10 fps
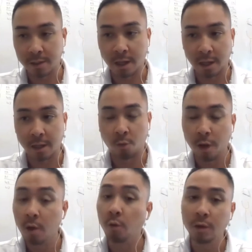that it
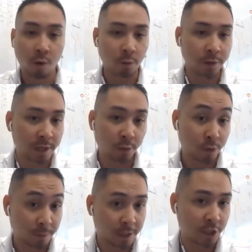will only work with anything
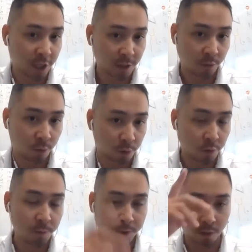with a beaded chain or cord
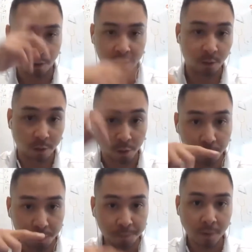loop. So anything with a
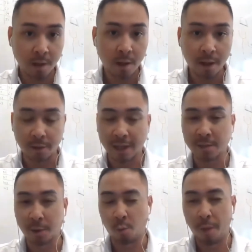loop. That's
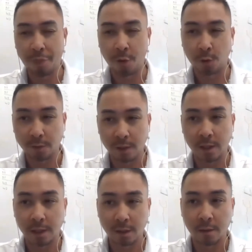about 1/3 of
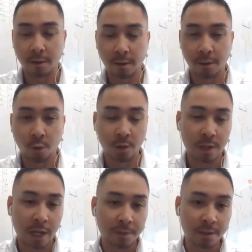the window
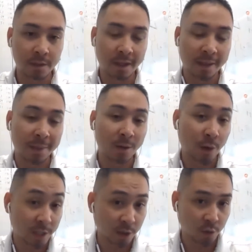types in the
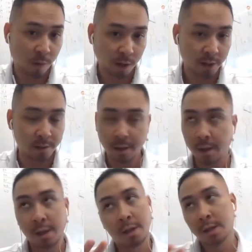residential market.
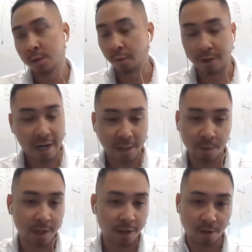It's over
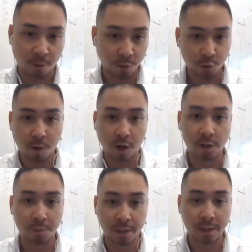90% in the commercial
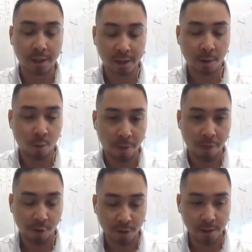market, but it is about
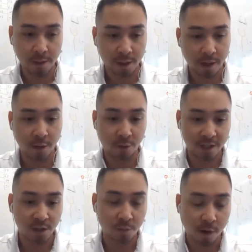1/3 in the
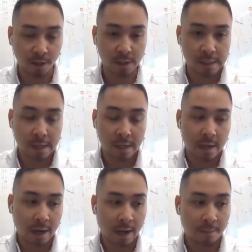residential market.
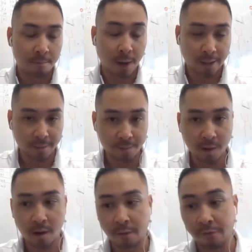But
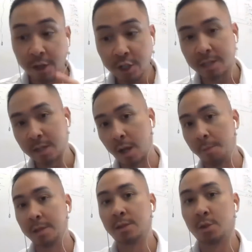our vision as a
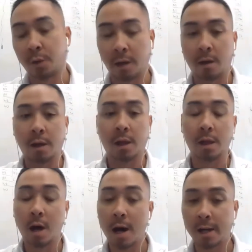company is to create a
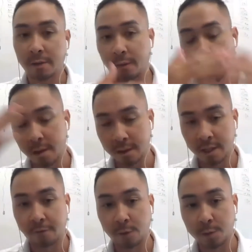lot of
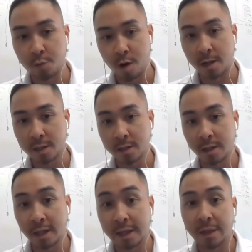different
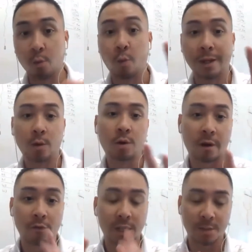products in the window
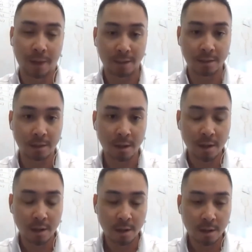covering space.
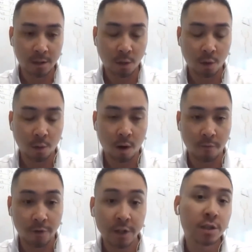So our
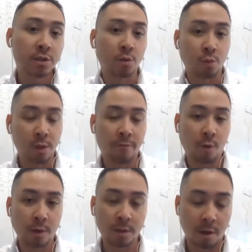vision is to really
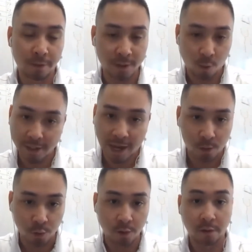focus on this one
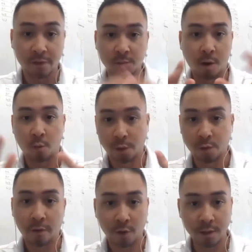category of smart window
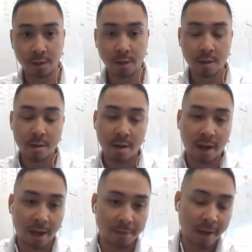coverings.
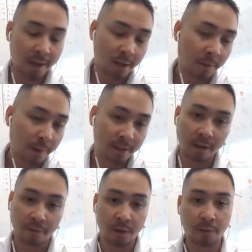And that encompasses
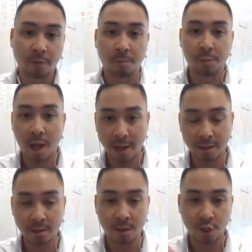everything from
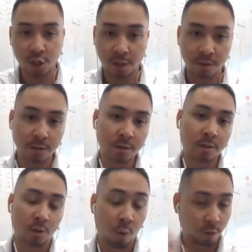blinds to shutters
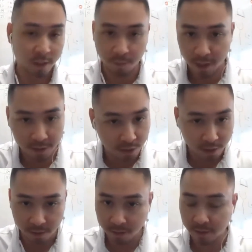to cordless blinds and
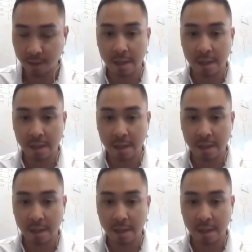shutters,